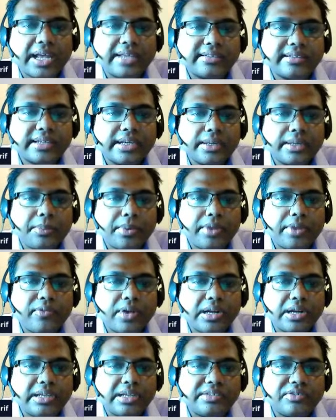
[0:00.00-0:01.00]
as a
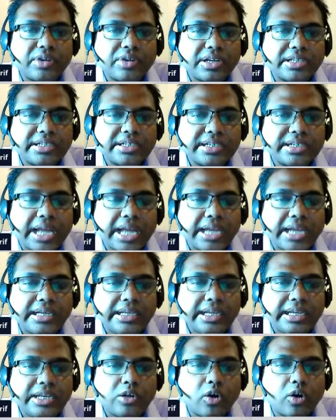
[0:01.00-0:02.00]
preferably strategic
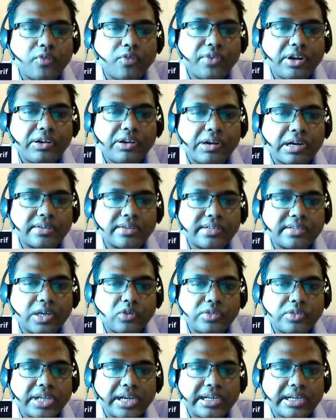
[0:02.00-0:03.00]
line. It often turns
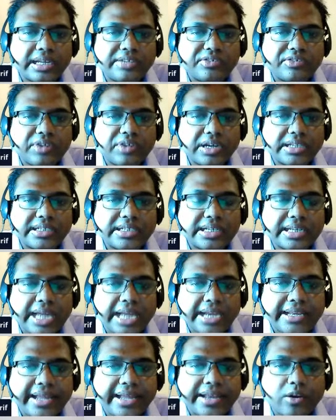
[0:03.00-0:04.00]
out that a strategic
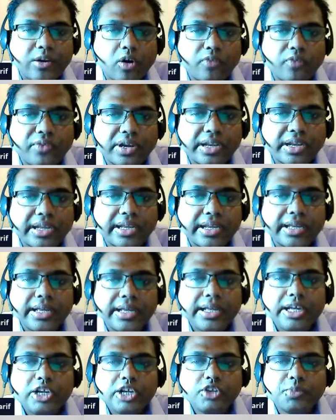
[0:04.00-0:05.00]
line can offer a
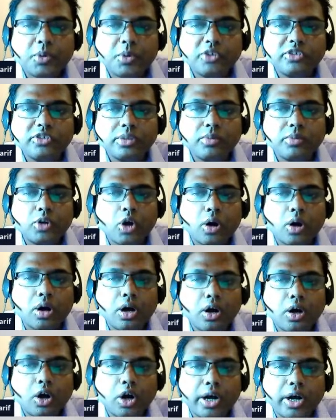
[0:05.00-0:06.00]
responsible
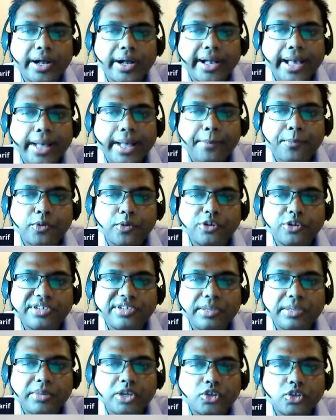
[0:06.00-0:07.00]

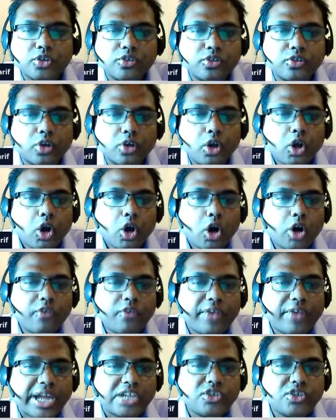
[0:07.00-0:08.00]
approximations
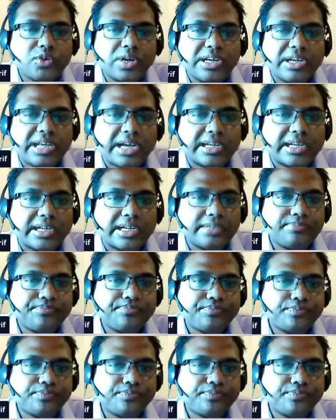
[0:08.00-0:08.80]
of actual data.